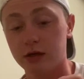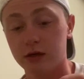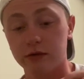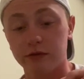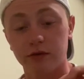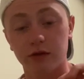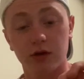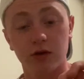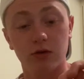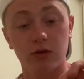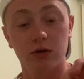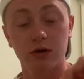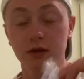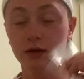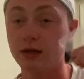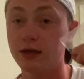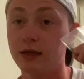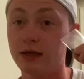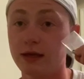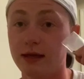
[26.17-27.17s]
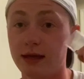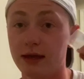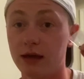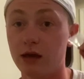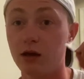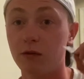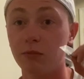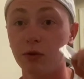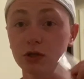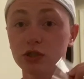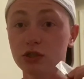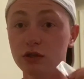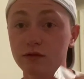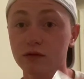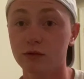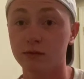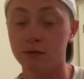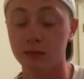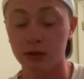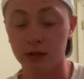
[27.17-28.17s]
So I got a bunch of
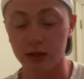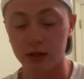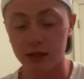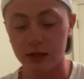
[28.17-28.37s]
them.